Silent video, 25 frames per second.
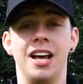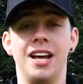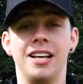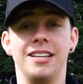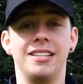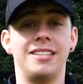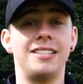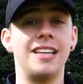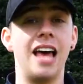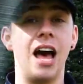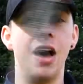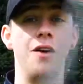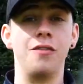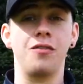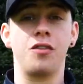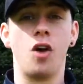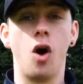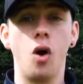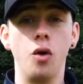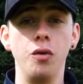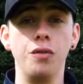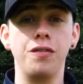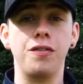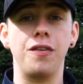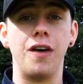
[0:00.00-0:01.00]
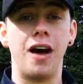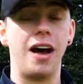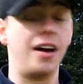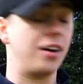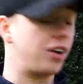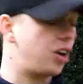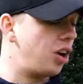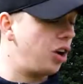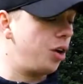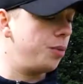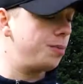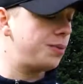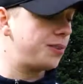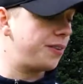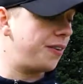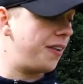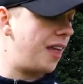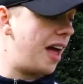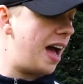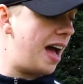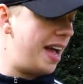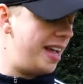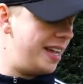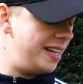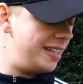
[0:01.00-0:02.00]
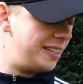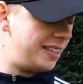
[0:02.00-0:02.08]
set of golf clubs for that.